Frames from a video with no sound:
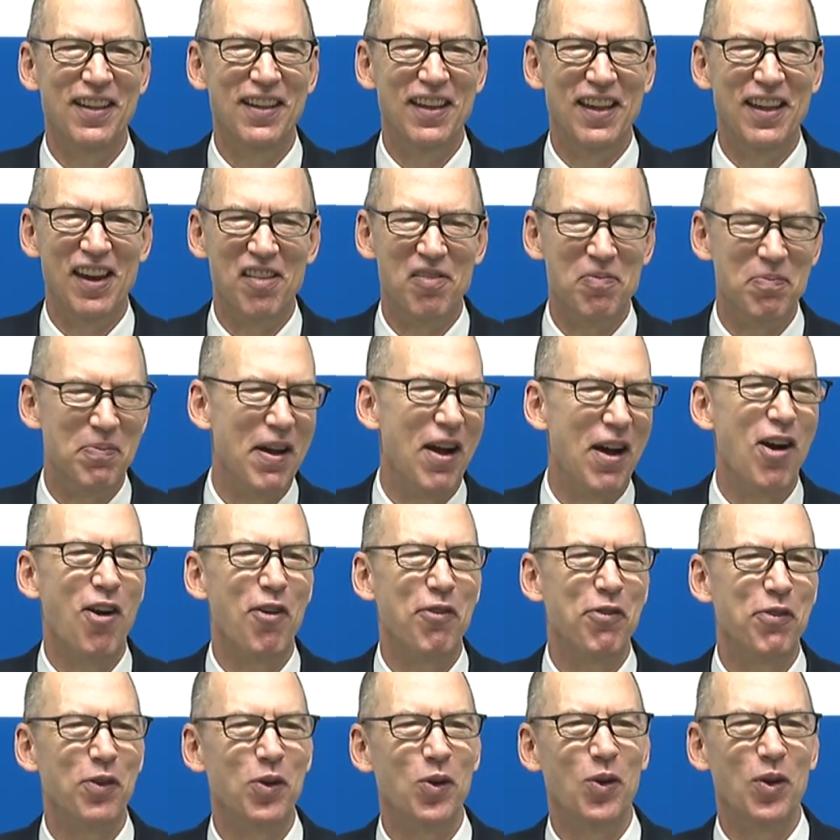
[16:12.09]
It is
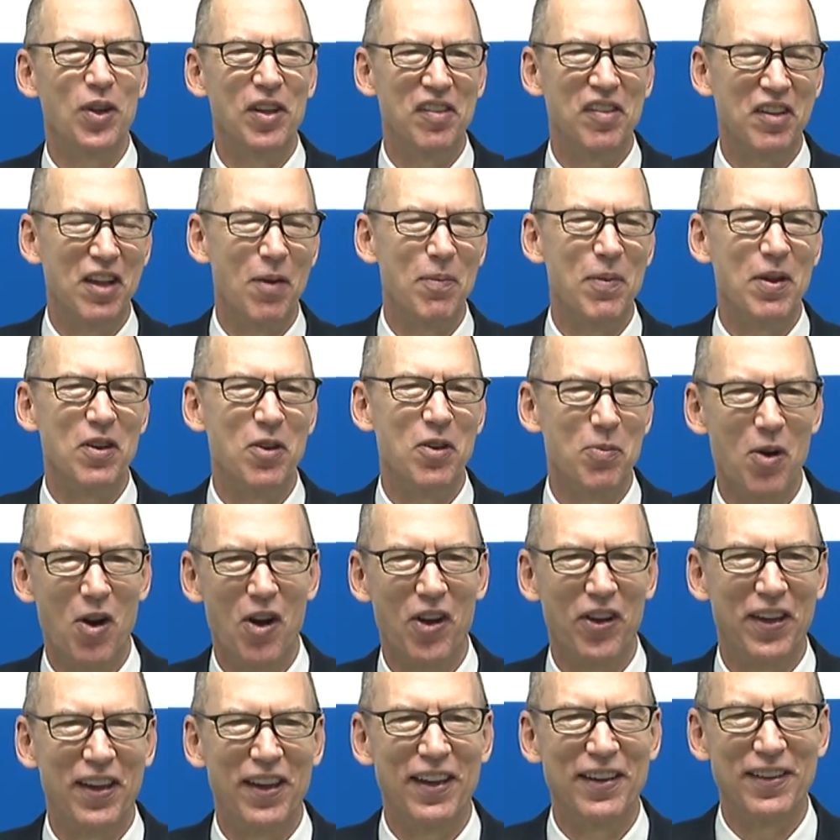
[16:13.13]
powerful. It's coming to
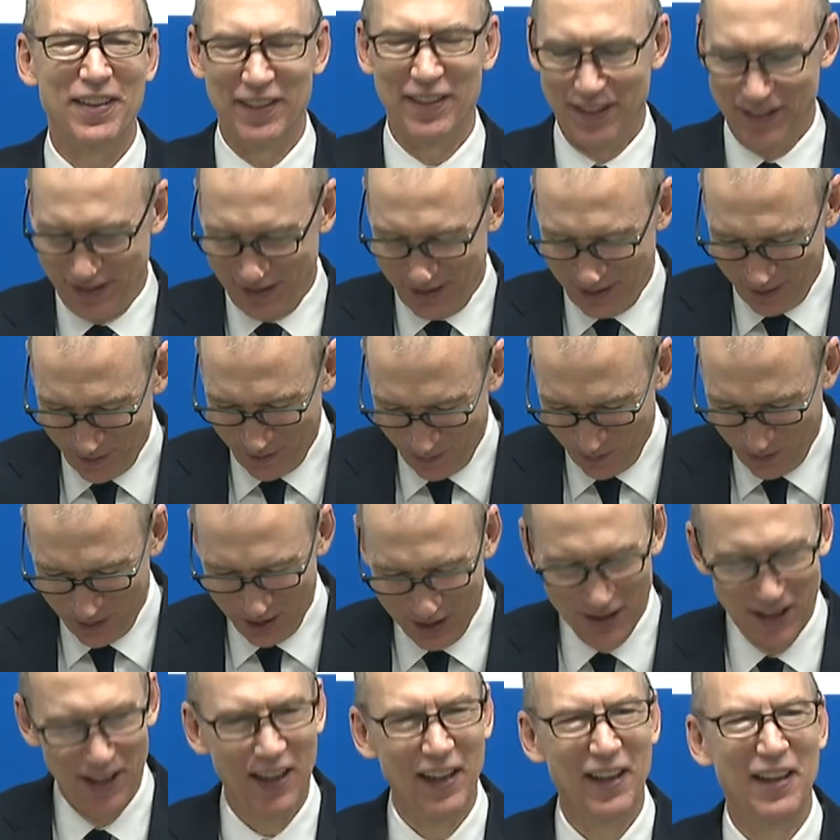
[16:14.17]
market
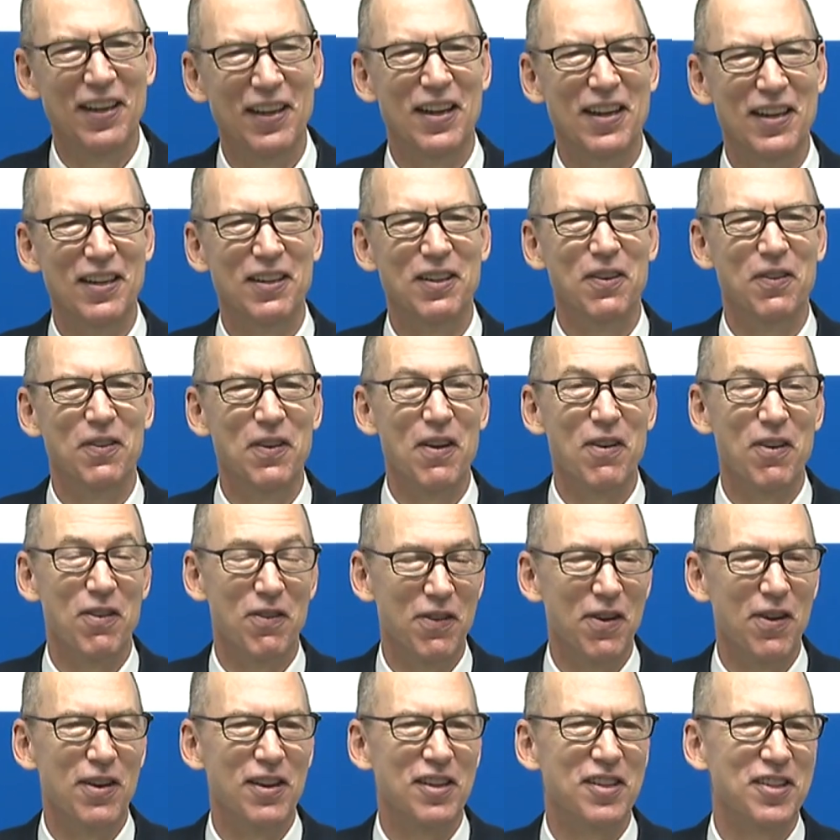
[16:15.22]
very,
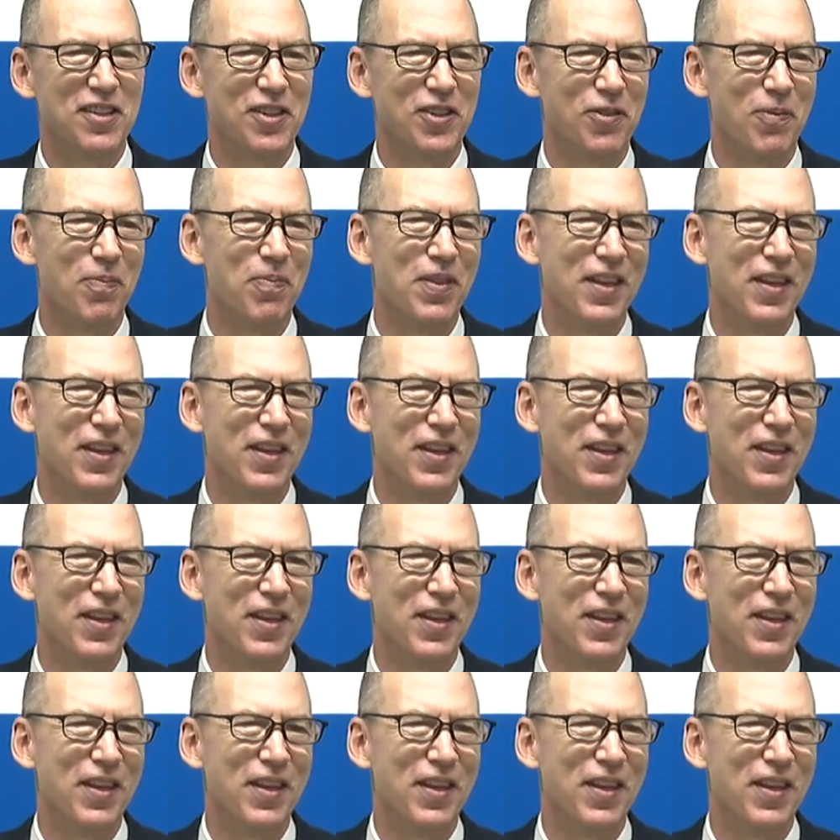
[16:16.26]
very soon.